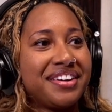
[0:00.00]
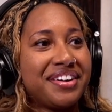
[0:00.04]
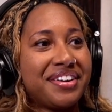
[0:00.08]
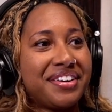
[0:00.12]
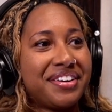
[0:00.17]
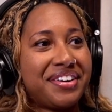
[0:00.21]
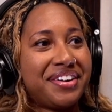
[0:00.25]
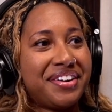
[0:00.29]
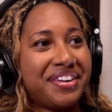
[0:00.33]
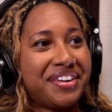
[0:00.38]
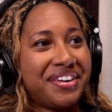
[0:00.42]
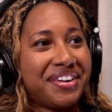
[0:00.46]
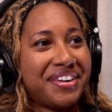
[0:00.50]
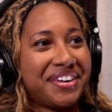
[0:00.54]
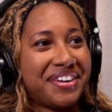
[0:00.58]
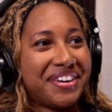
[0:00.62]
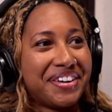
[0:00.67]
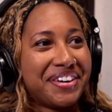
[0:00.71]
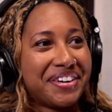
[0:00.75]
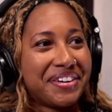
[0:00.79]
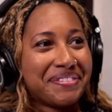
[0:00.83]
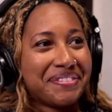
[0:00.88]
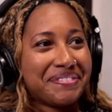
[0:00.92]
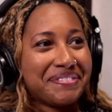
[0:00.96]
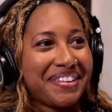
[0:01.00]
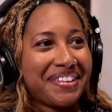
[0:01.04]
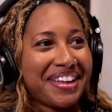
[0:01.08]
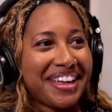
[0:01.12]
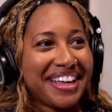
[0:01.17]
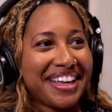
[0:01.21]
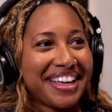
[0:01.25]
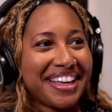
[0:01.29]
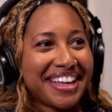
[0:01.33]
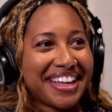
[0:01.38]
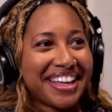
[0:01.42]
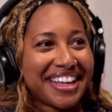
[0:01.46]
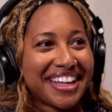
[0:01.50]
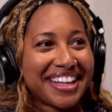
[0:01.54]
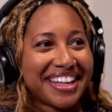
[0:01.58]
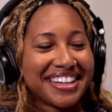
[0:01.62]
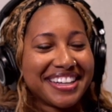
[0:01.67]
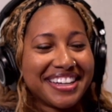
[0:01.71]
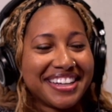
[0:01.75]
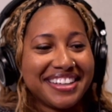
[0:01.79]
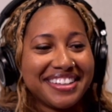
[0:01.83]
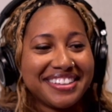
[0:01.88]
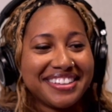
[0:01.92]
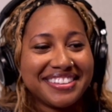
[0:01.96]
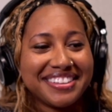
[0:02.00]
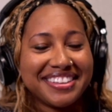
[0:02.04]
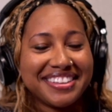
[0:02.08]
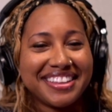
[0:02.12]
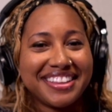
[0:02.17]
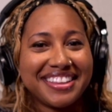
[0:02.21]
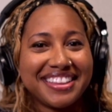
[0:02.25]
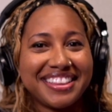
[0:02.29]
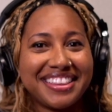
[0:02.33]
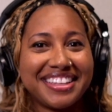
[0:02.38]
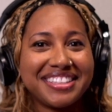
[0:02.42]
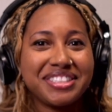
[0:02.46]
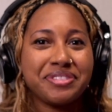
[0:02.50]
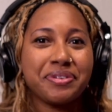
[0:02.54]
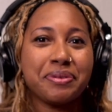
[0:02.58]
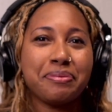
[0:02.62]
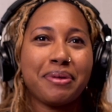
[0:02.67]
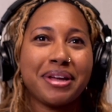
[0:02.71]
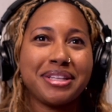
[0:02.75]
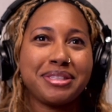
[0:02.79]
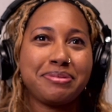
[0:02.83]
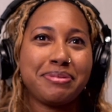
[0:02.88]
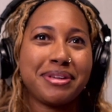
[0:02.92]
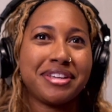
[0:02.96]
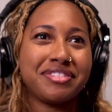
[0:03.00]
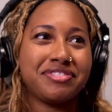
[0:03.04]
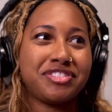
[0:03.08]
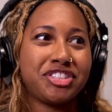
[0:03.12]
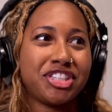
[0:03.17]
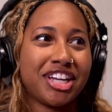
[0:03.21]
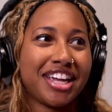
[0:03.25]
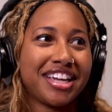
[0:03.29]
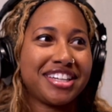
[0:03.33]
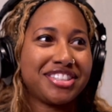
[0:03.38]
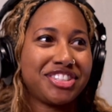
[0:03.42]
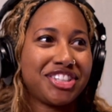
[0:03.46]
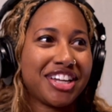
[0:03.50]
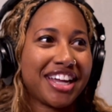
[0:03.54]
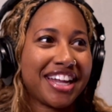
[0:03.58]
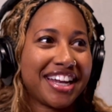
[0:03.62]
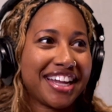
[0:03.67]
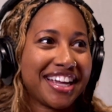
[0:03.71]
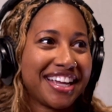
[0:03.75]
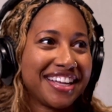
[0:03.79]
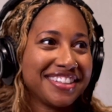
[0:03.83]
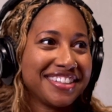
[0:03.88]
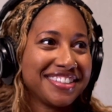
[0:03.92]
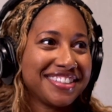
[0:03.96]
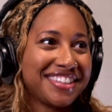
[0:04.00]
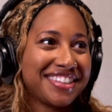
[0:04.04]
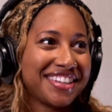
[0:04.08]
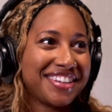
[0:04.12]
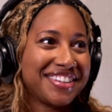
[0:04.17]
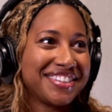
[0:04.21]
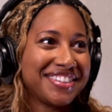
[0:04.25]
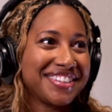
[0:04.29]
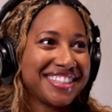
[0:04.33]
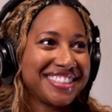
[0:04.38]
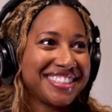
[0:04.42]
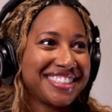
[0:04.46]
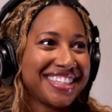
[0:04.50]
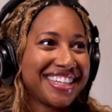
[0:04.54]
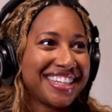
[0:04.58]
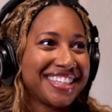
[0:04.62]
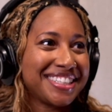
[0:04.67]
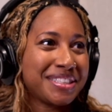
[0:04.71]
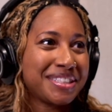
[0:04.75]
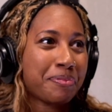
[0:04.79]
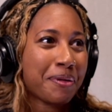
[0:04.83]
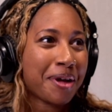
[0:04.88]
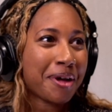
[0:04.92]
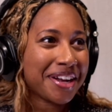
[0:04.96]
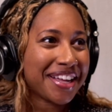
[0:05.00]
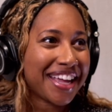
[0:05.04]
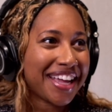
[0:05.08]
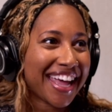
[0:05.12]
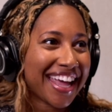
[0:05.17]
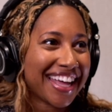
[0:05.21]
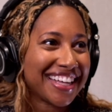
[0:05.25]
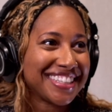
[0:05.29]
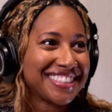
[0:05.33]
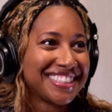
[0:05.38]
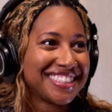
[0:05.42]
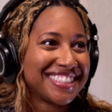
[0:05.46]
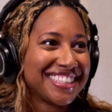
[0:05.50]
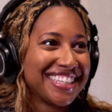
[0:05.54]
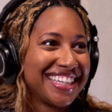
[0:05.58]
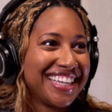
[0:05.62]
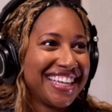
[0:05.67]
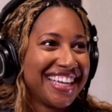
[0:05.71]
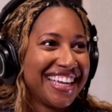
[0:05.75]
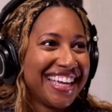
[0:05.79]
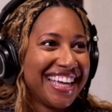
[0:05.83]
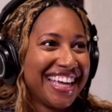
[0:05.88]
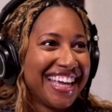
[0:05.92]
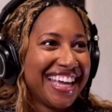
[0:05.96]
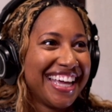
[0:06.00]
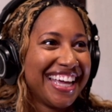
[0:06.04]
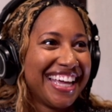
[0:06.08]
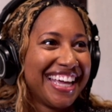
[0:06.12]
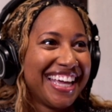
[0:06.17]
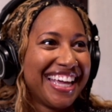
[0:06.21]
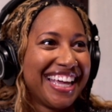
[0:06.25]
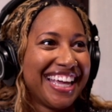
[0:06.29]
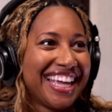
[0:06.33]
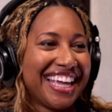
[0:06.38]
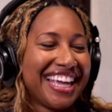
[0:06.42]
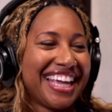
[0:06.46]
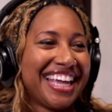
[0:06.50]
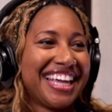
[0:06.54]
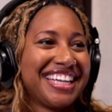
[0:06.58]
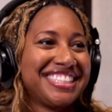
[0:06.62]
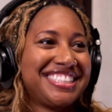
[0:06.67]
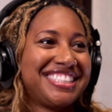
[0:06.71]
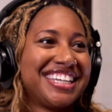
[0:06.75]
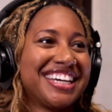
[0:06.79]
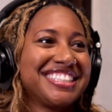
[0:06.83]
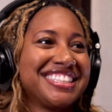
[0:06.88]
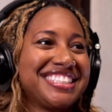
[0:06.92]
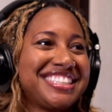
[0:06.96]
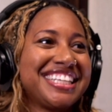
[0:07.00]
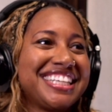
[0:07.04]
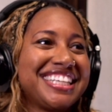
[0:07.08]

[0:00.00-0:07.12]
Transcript: Oh, man. This reminds me of Jay Shetty. Do you listen to his podcast? He does this.